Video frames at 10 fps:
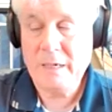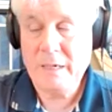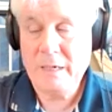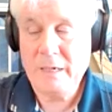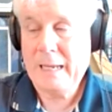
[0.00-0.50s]

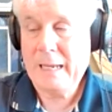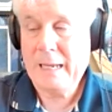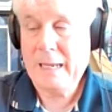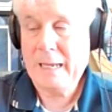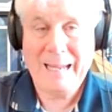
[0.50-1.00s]
you know, and
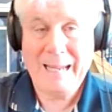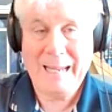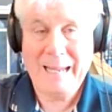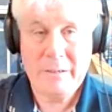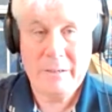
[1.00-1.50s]
as they say, the
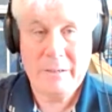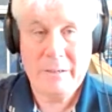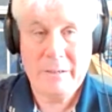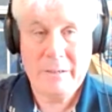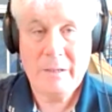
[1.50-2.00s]
rest is
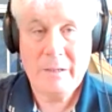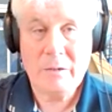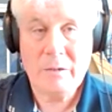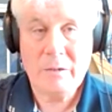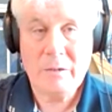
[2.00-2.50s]
just
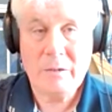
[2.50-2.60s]
history,